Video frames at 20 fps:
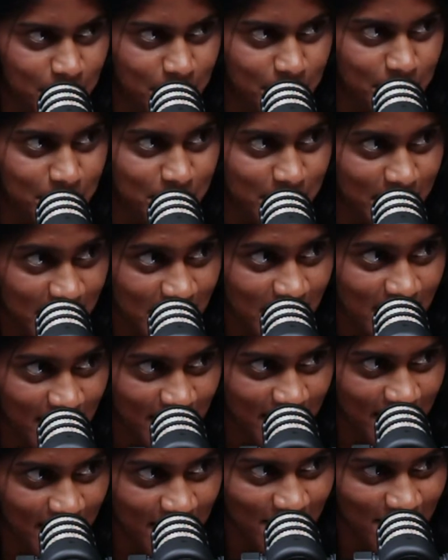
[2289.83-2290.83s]
Be
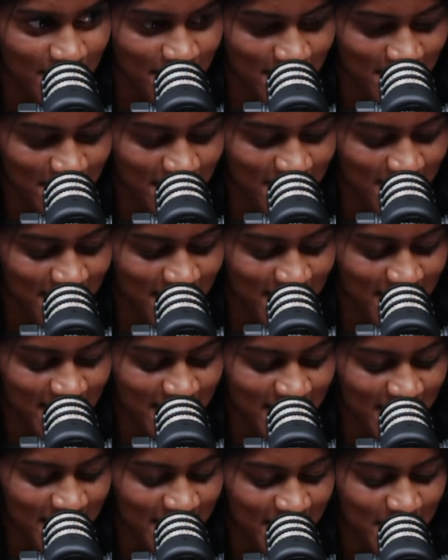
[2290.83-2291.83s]
together?
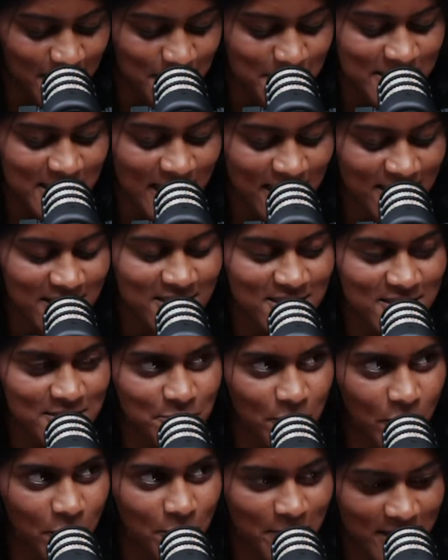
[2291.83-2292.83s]
It was at this
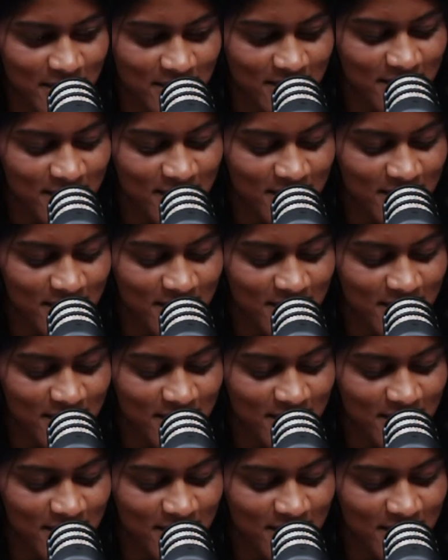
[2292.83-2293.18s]
moment